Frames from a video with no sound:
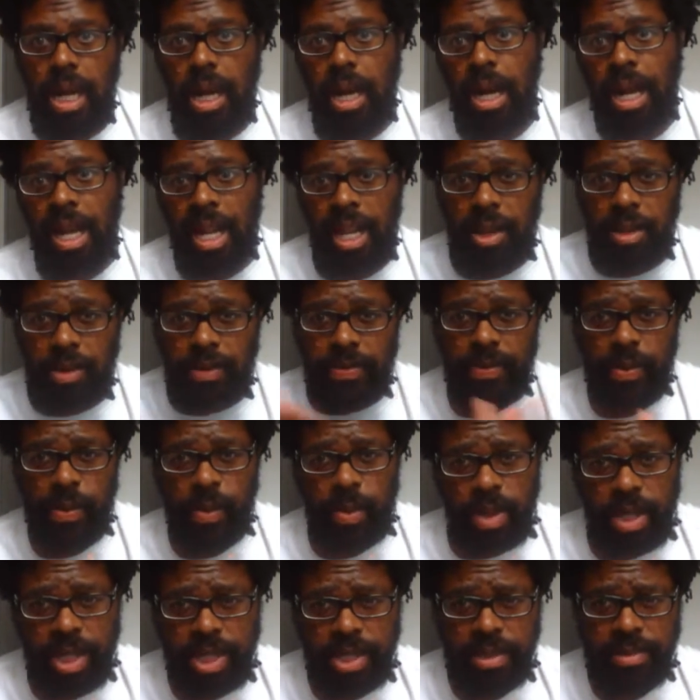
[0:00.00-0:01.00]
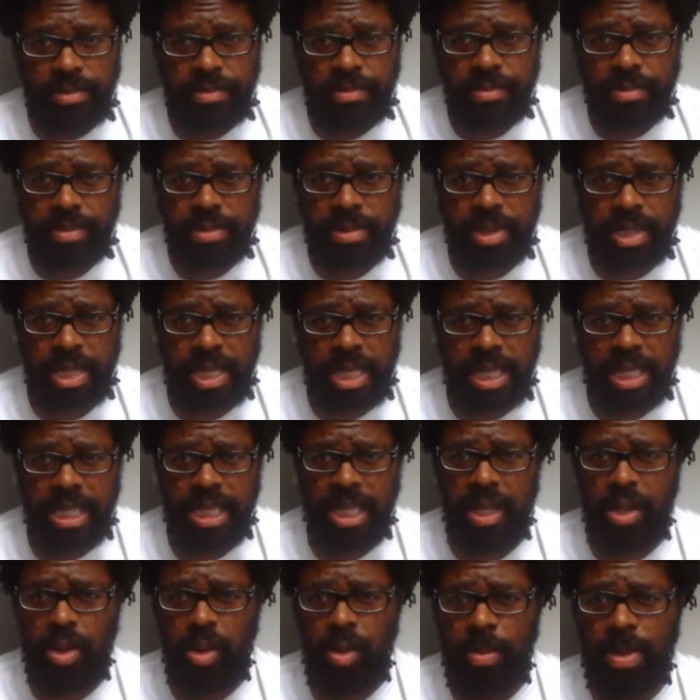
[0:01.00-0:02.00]
Hello everyone,
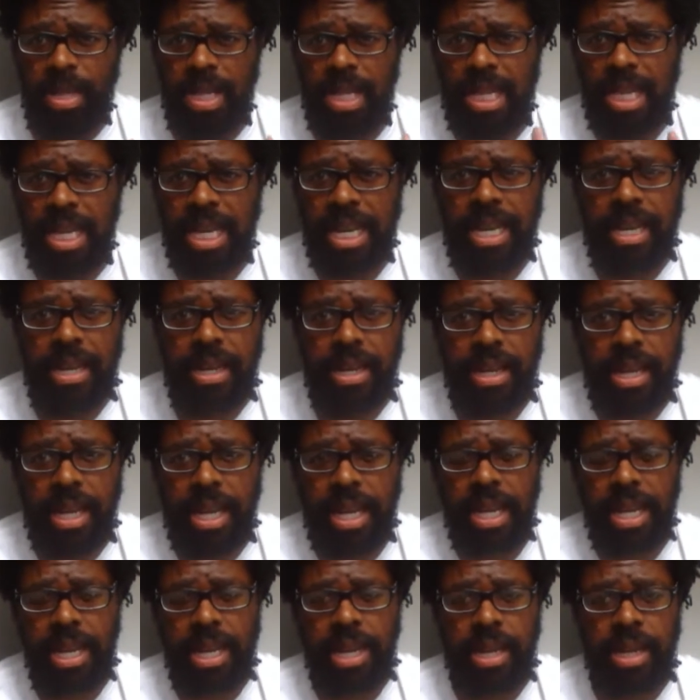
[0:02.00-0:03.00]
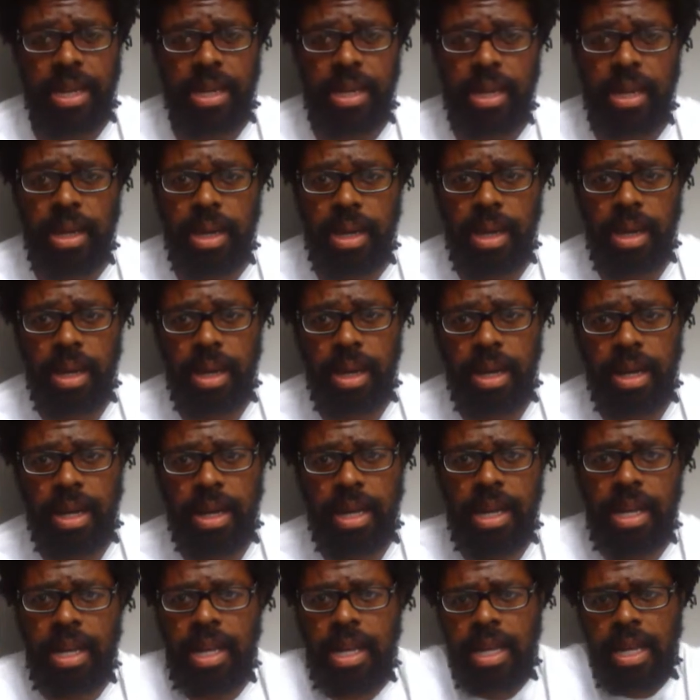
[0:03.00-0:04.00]
it's a little bit late and I
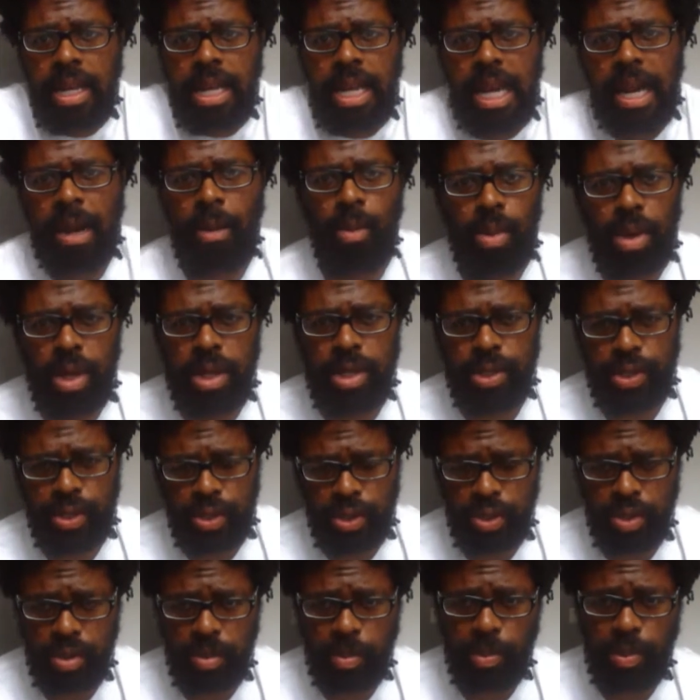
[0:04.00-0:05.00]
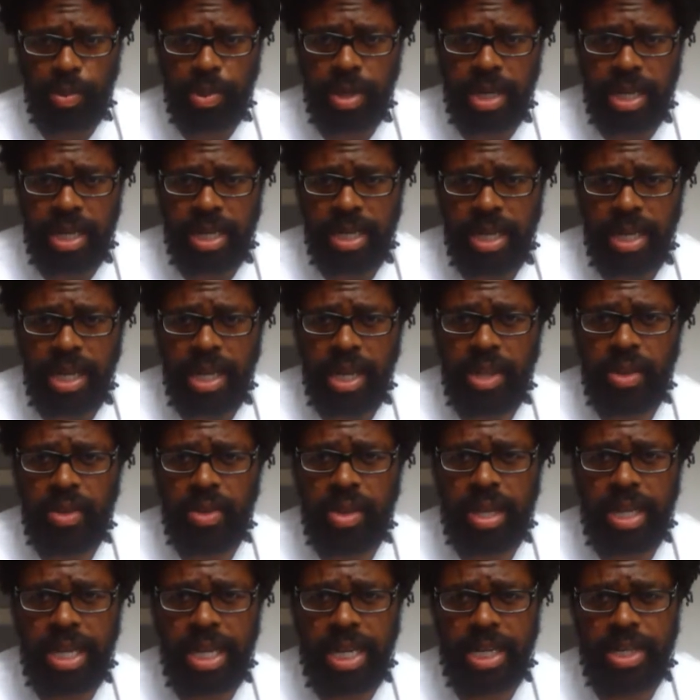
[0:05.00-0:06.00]
wanted to bring another
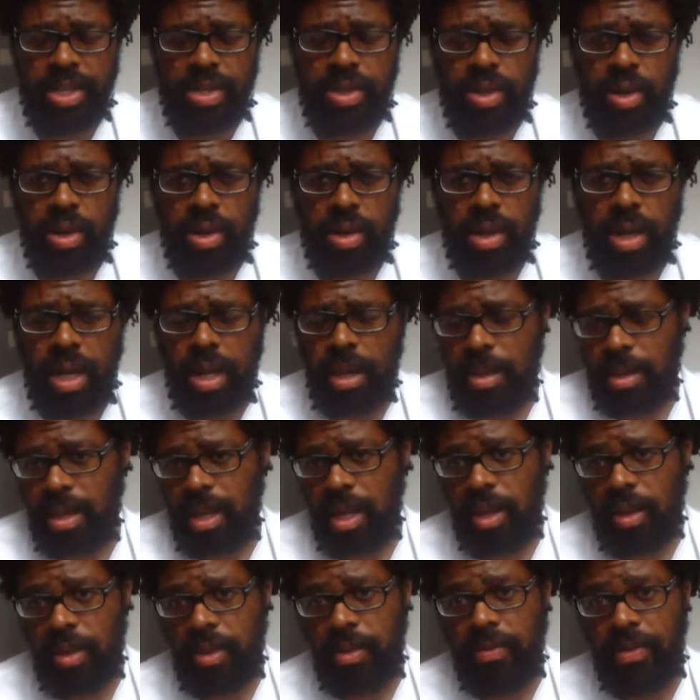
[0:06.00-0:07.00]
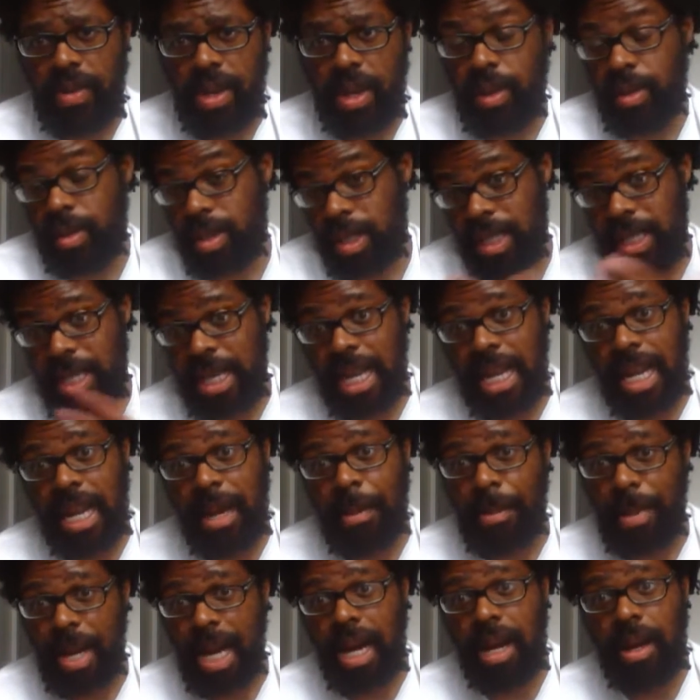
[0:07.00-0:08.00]
Kickstarter, another video today
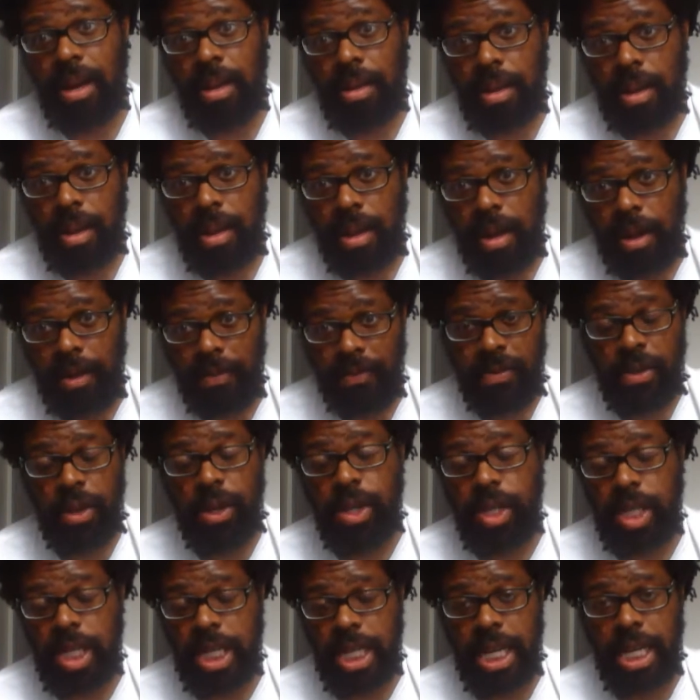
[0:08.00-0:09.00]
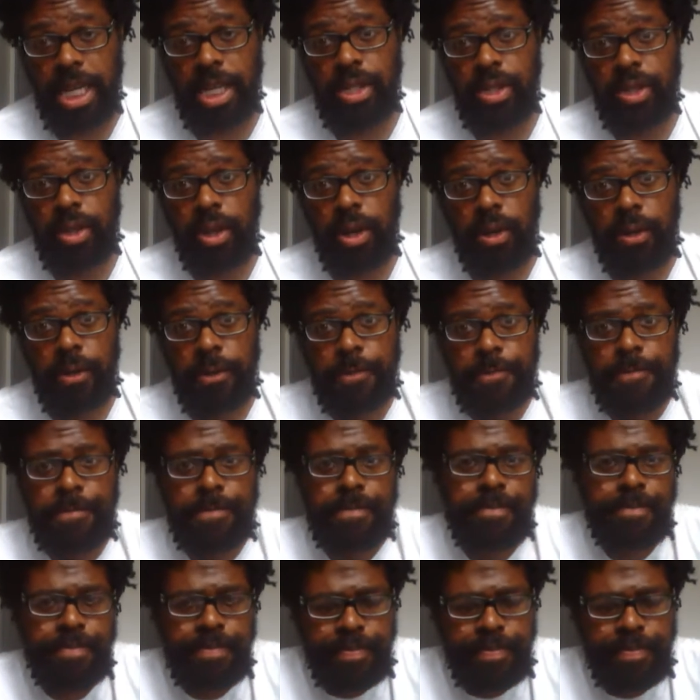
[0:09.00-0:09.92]
about a future Kickstarter.